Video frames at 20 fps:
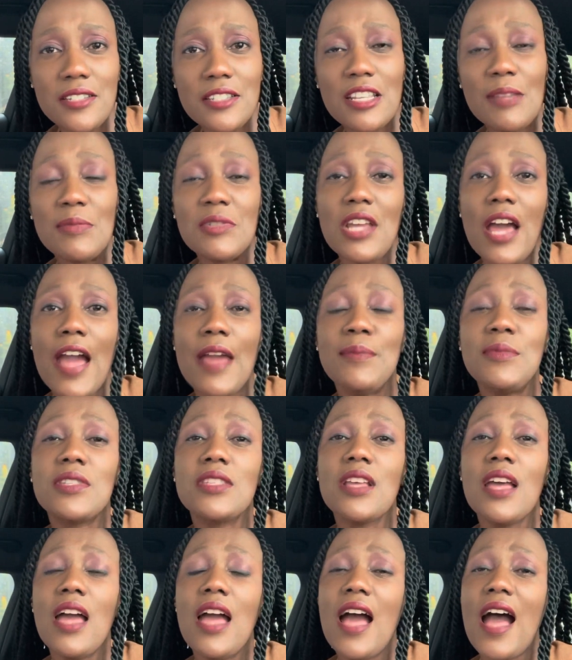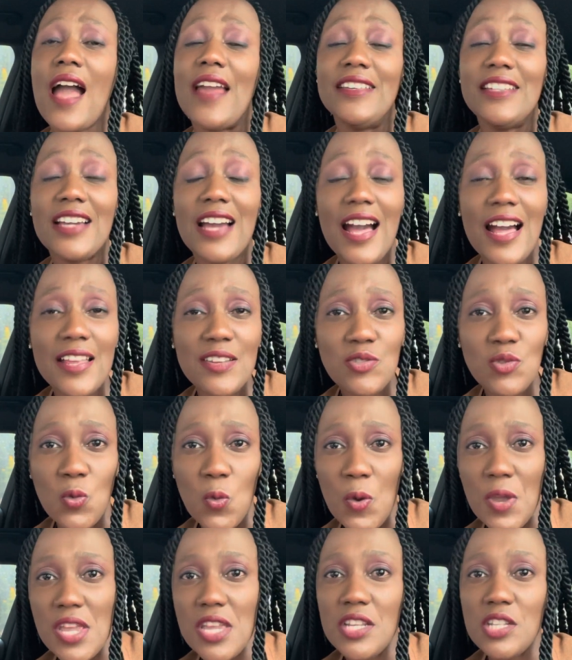Sometimes I can't
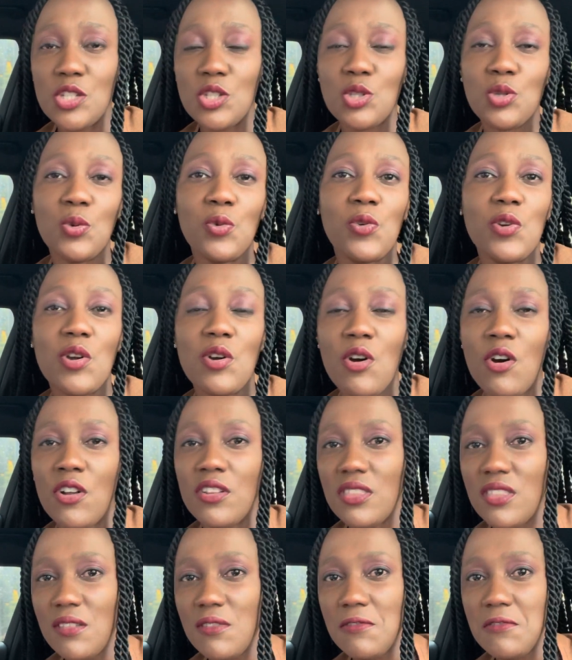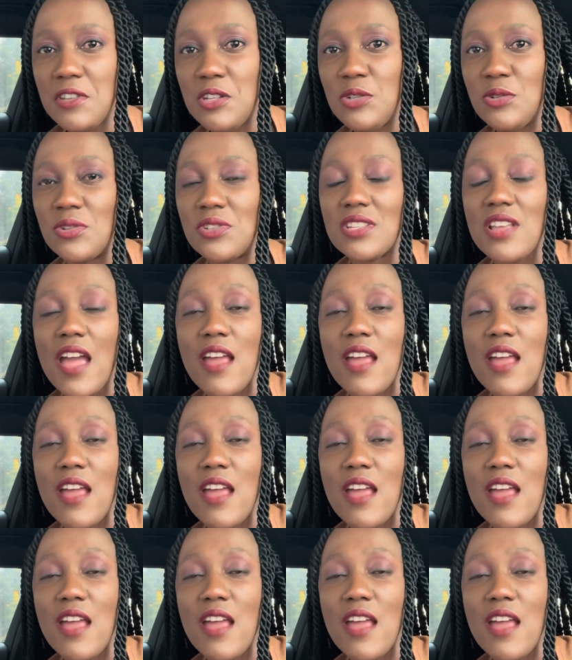wait to record the videos.